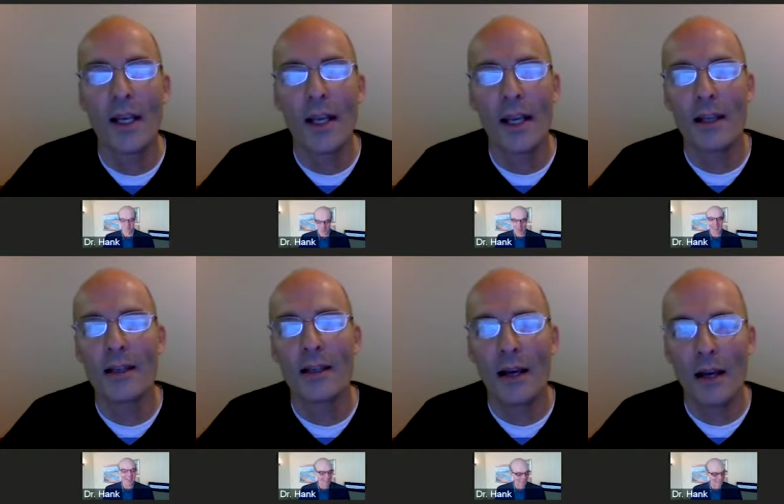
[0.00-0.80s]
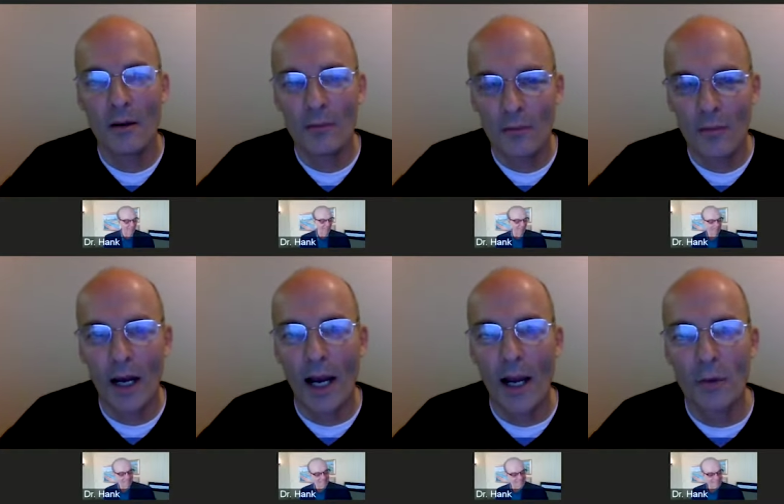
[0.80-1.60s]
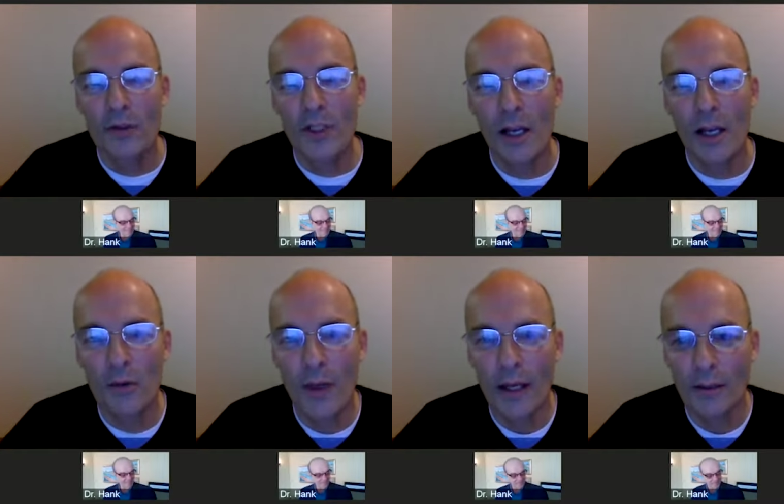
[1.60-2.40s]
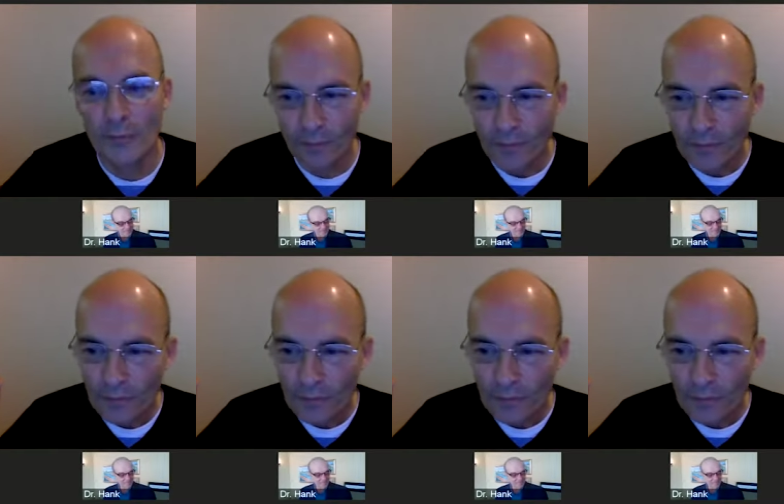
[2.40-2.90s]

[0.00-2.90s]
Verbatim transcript: Right. And I will tell you that